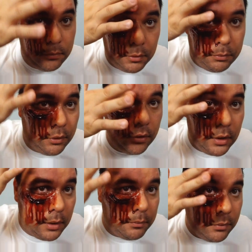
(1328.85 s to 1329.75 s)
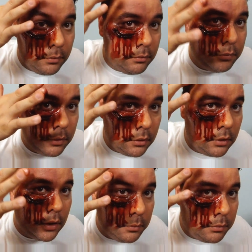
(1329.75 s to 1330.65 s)
Pull it up. Pull it
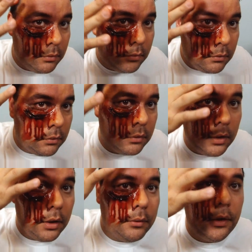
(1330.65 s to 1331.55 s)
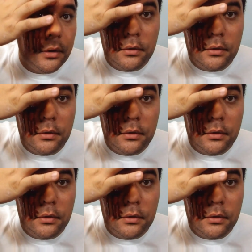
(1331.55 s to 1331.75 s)
up. There we go.